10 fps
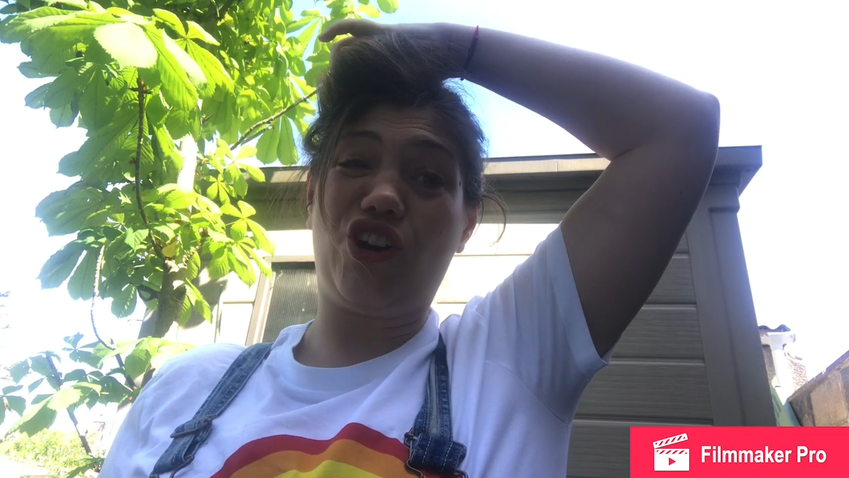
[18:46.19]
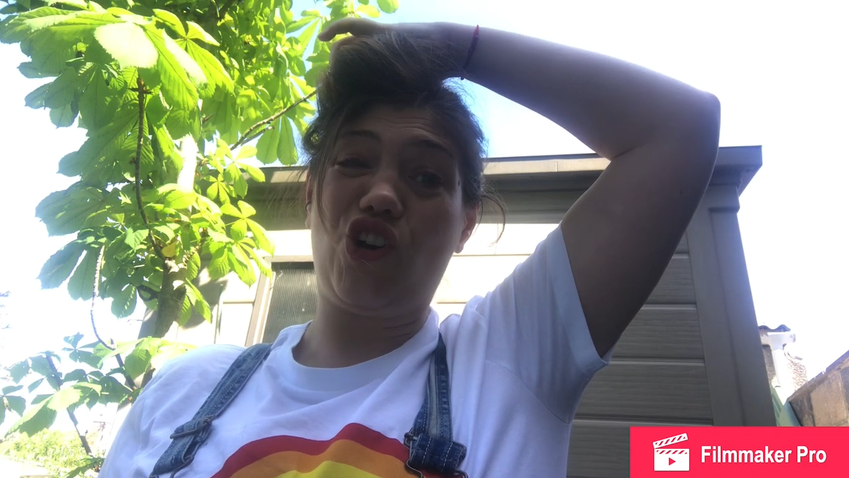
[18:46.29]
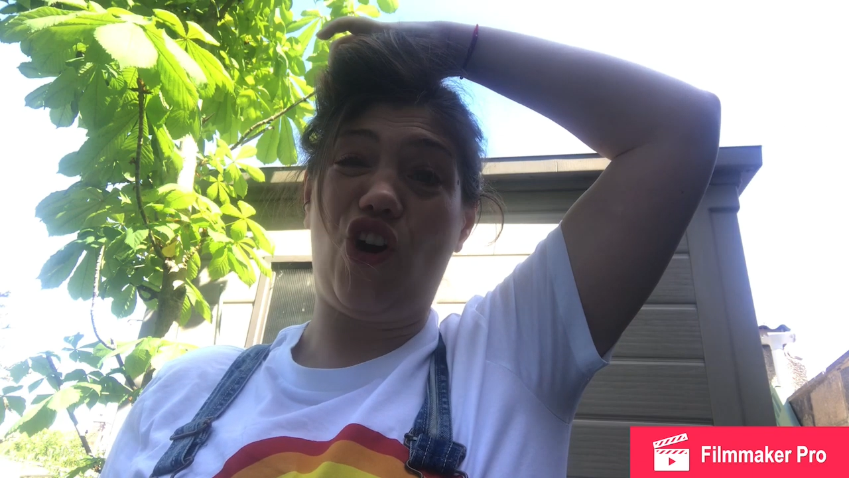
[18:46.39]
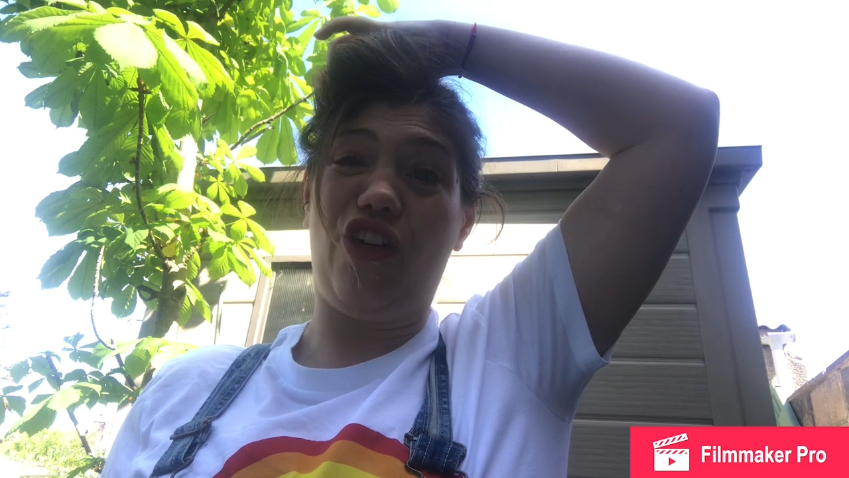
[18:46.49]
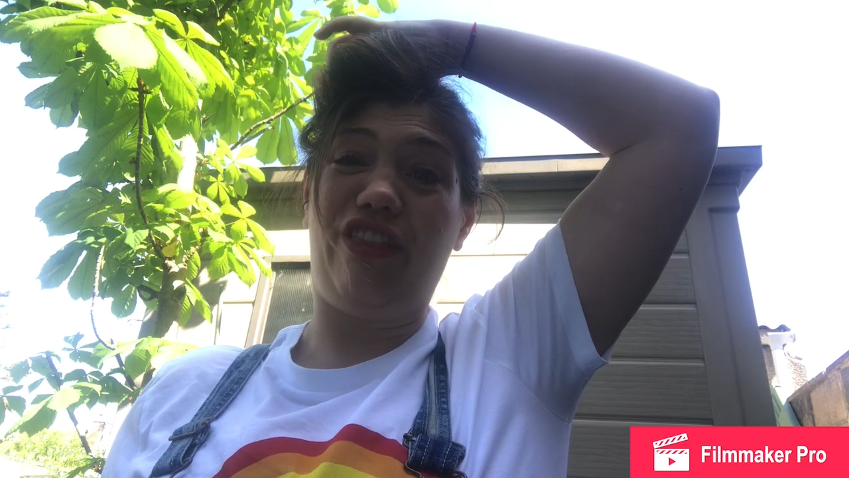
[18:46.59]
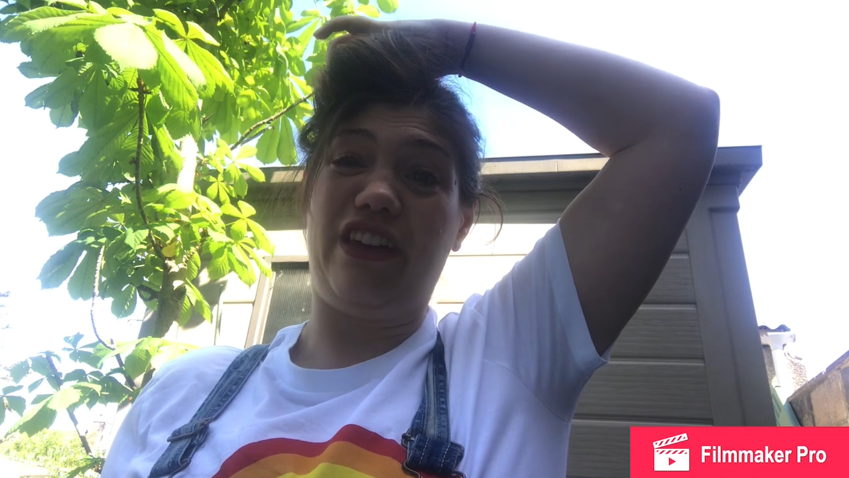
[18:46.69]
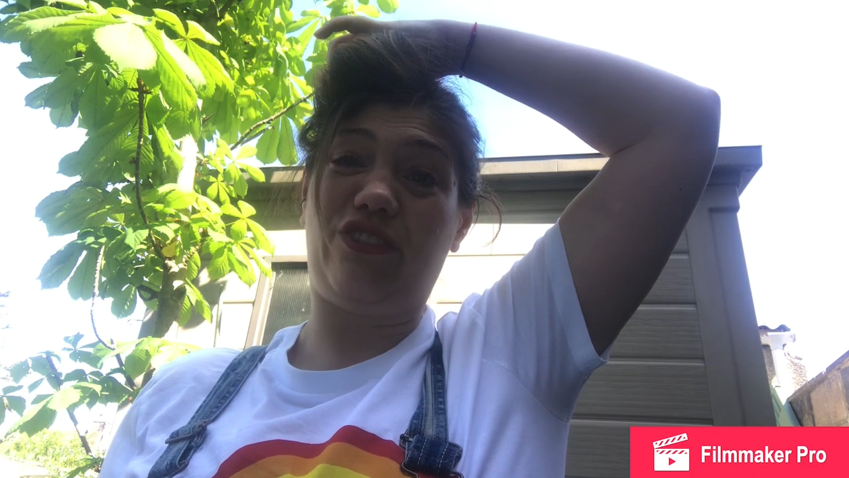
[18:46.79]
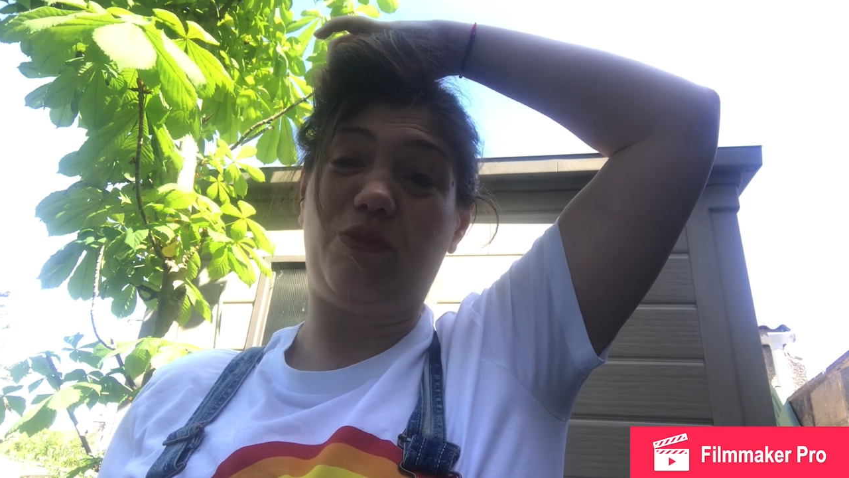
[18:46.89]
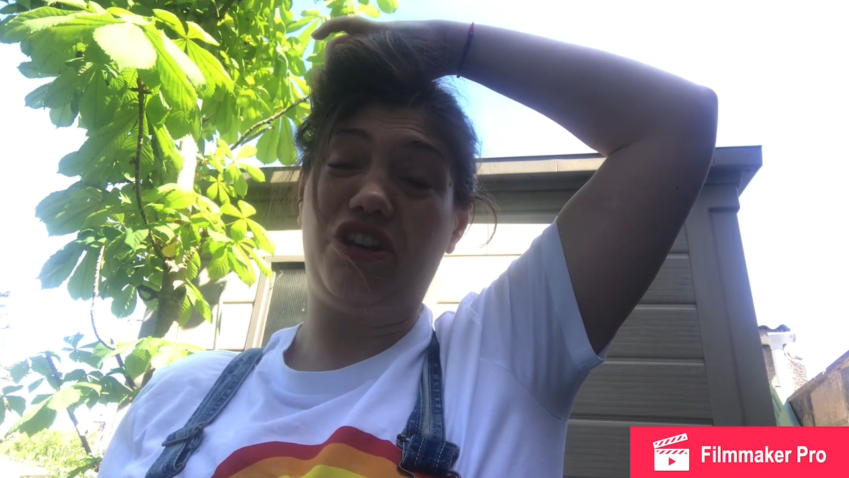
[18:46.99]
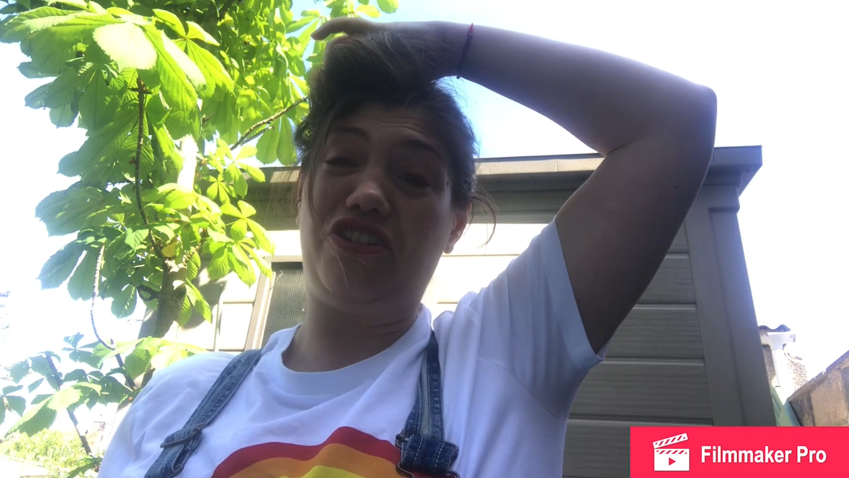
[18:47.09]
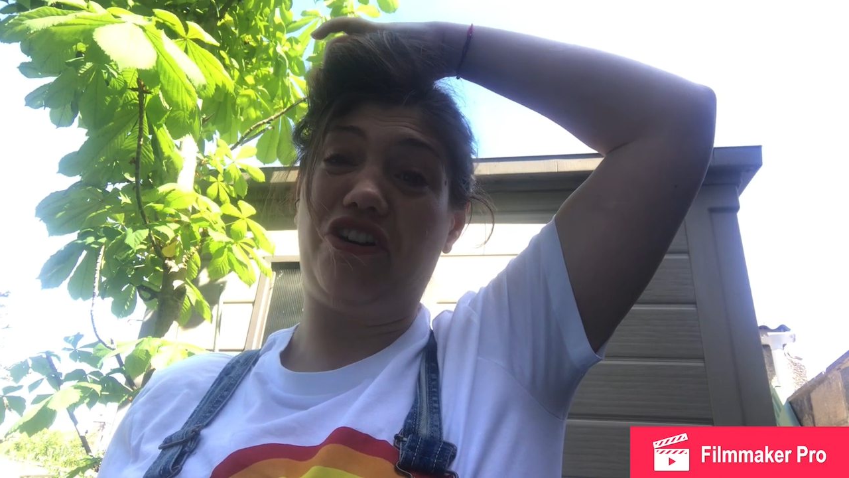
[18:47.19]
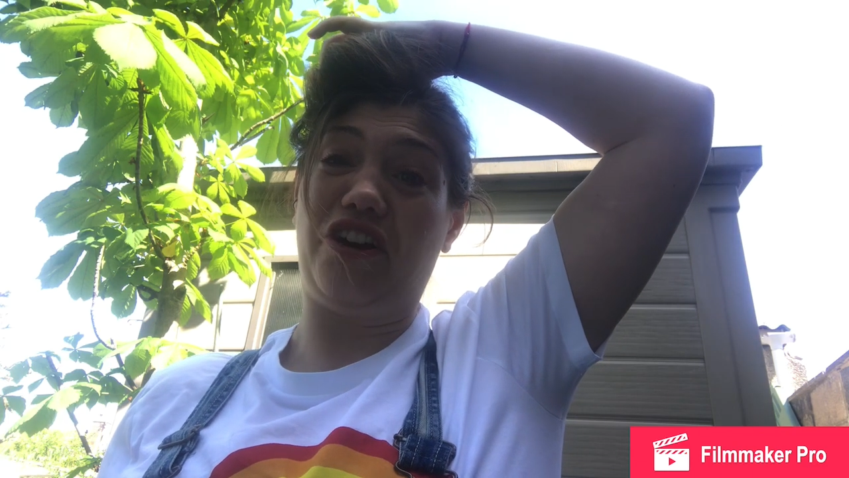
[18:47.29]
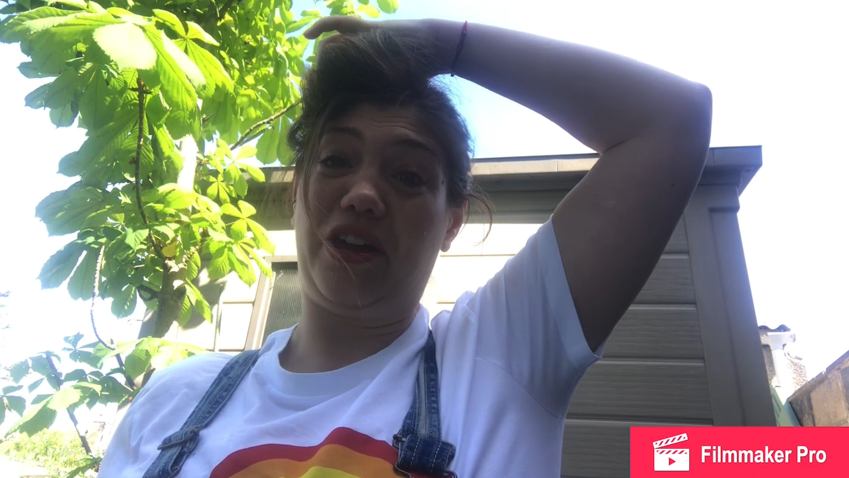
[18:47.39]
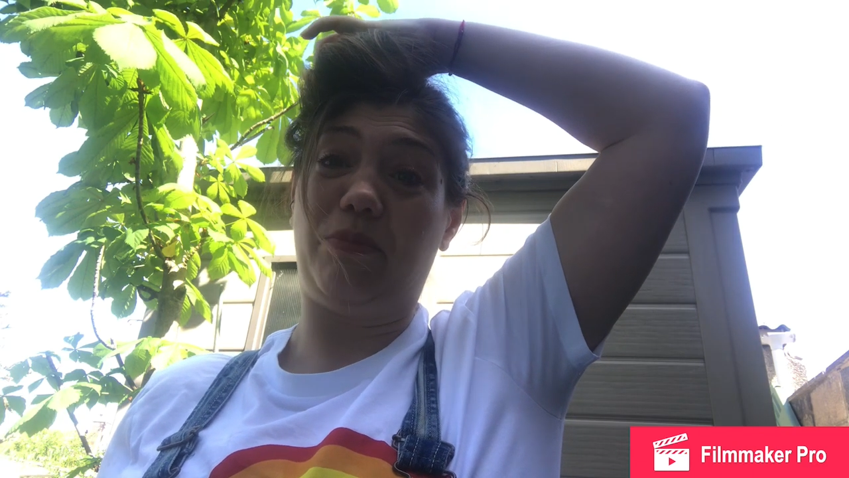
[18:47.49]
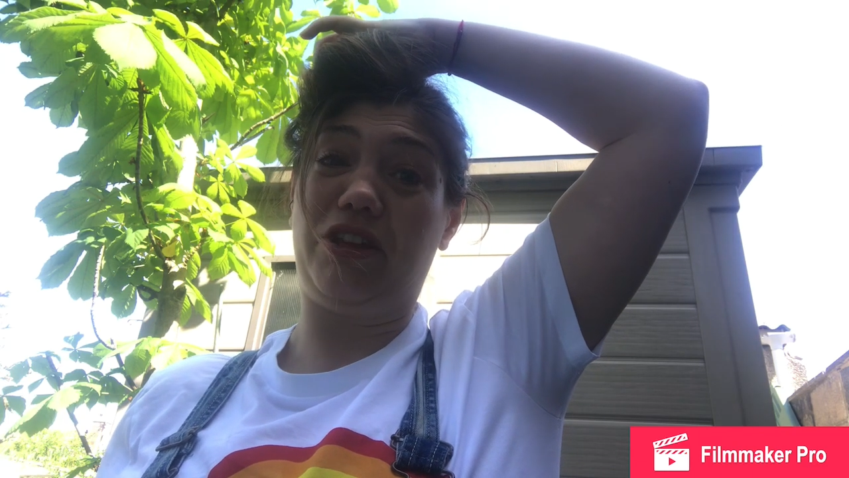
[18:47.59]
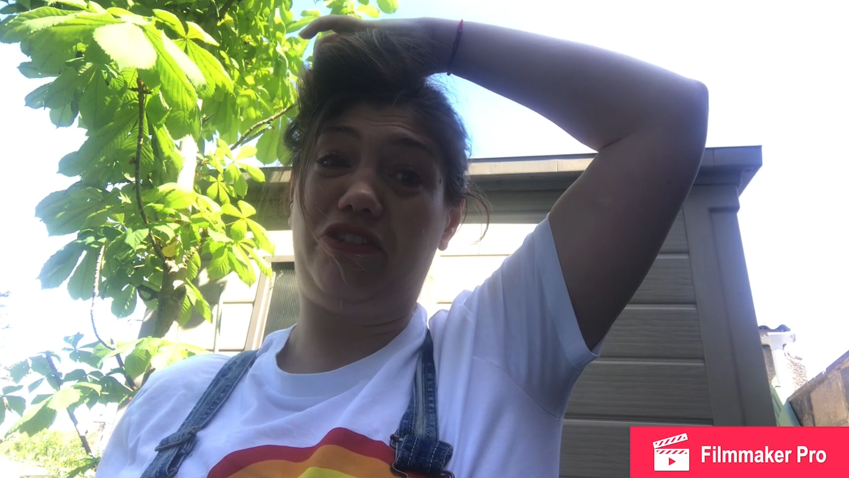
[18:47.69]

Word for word: got this much time